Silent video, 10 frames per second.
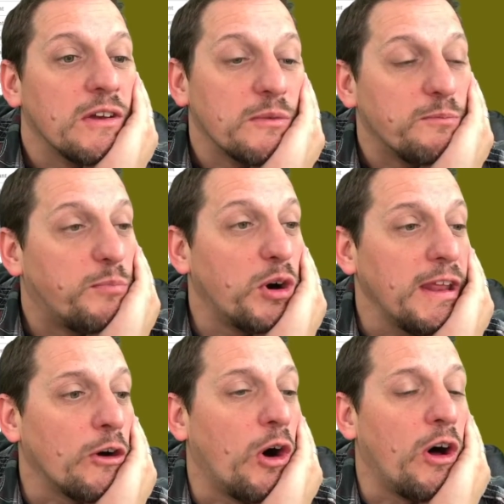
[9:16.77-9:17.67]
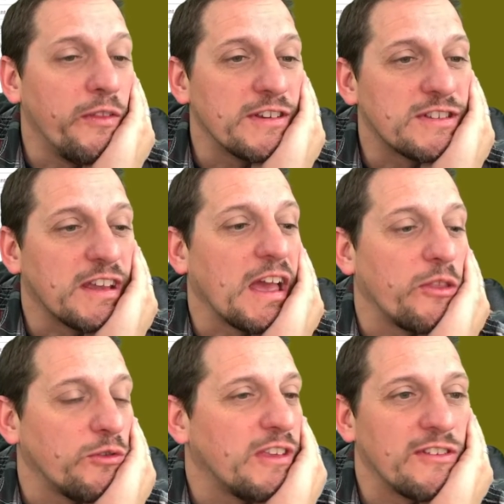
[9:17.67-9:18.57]
putting all this
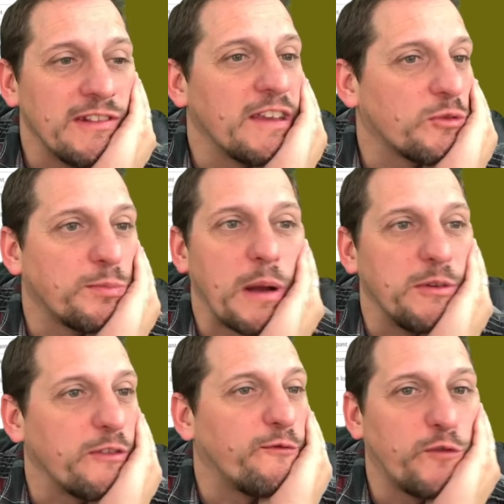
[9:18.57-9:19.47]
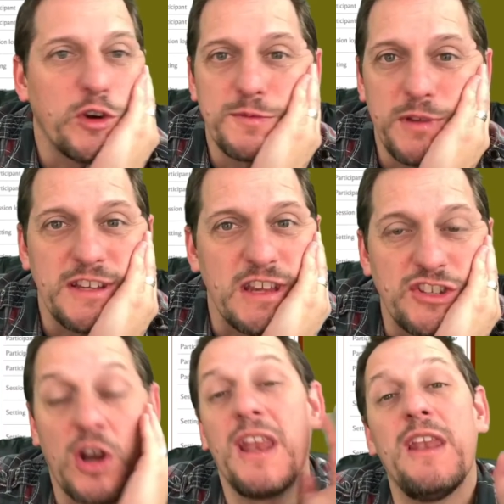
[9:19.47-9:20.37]
together, these links are probably the first place I
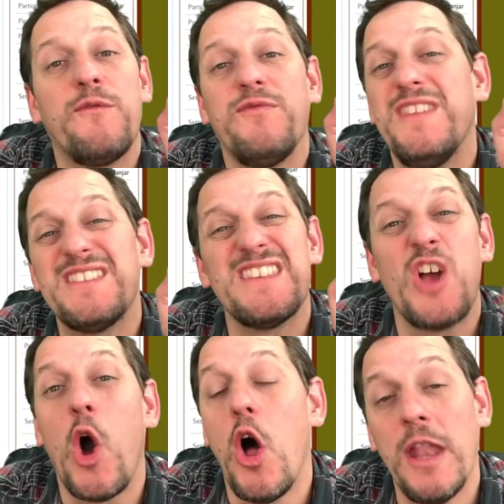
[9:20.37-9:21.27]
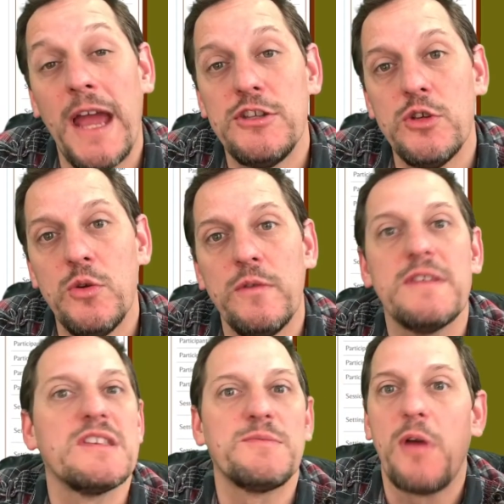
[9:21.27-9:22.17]
start. And if this is all I do,
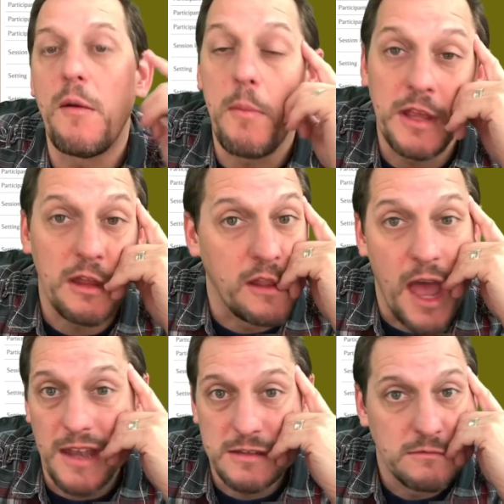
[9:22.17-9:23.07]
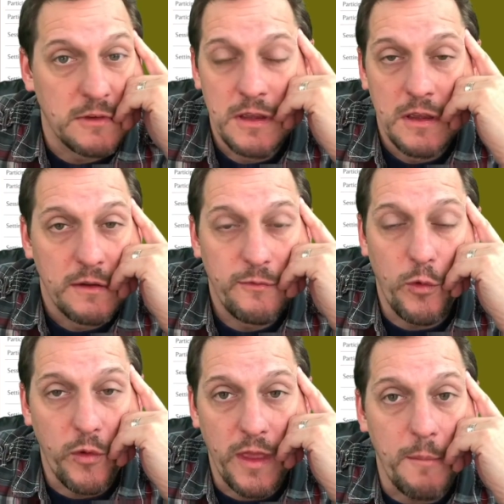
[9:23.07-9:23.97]
this is probably a lot
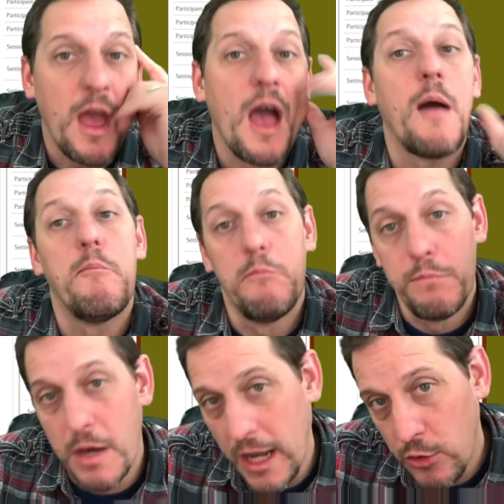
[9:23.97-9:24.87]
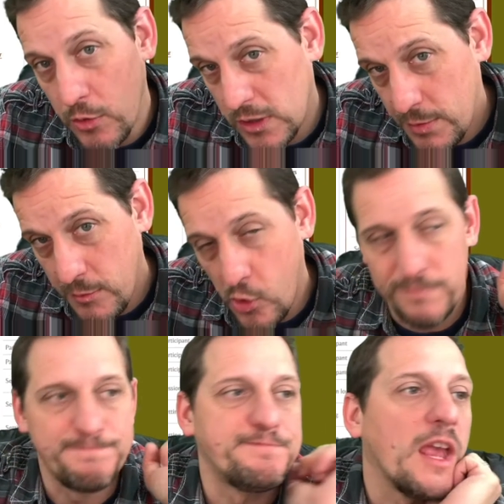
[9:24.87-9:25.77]
for them. But I do a little bit more.
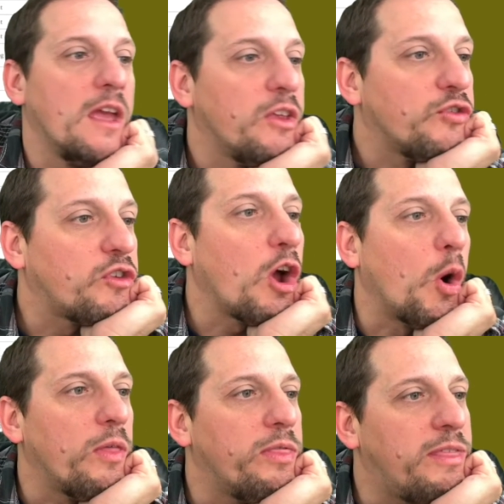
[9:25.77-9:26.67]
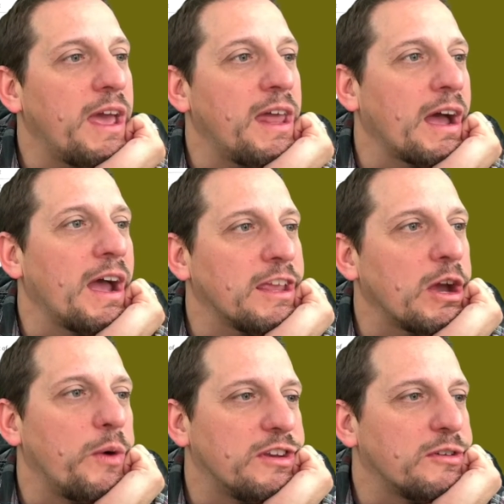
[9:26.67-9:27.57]
So then I
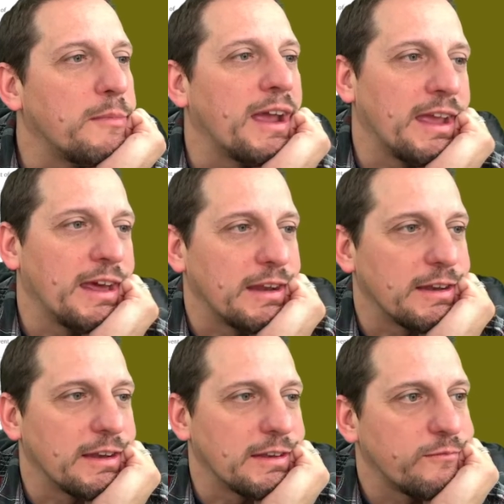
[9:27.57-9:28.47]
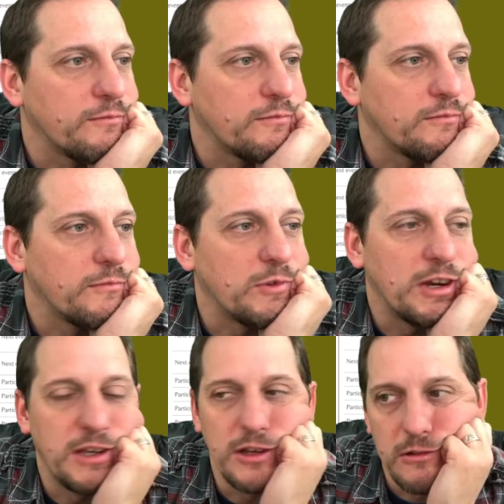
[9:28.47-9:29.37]
go into my edit
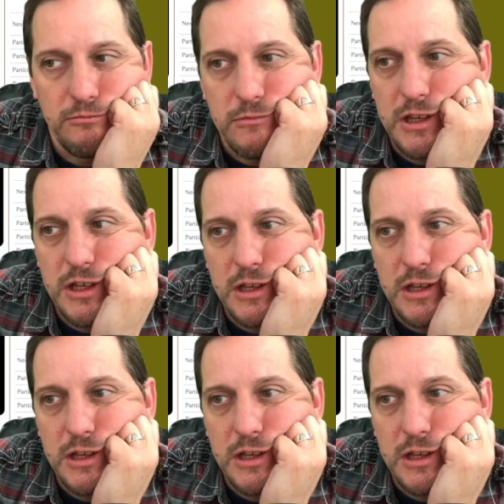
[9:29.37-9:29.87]
right here. And